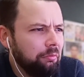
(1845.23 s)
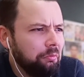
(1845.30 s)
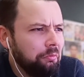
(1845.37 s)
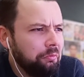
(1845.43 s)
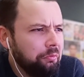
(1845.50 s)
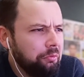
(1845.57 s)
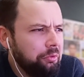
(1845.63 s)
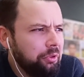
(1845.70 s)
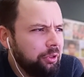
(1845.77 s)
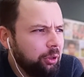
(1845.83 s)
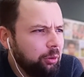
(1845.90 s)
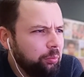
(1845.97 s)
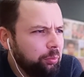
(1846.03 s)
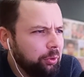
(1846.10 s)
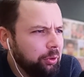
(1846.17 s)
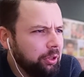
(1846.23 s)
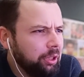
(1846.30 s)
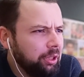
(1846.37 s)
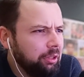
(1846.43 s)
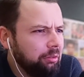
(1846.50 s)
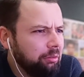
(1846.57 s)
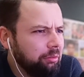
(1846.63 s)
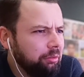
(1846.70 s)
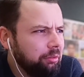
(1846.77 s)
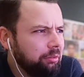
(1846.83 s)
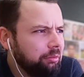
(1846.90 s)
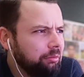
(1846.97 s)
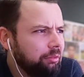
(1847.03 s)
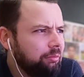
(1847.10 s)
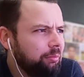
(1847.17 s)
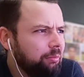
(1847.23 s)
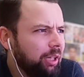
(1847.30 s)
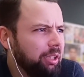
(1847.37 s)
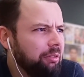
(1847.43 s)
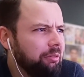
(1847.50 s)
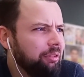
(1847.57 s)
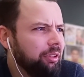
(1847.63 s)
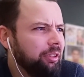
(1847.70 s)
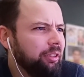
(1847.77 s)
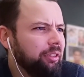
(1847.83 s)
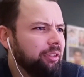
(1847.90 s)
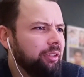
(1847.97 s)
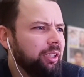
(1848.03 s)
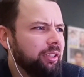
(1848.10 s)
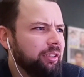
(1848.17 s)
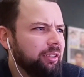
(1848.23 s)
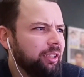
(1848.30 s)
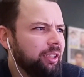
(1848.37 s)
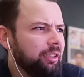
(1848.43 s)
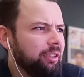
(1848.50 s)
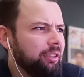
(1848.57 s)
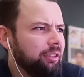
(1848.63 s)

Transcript: Funeral potatoes. Oh my god, that's dark.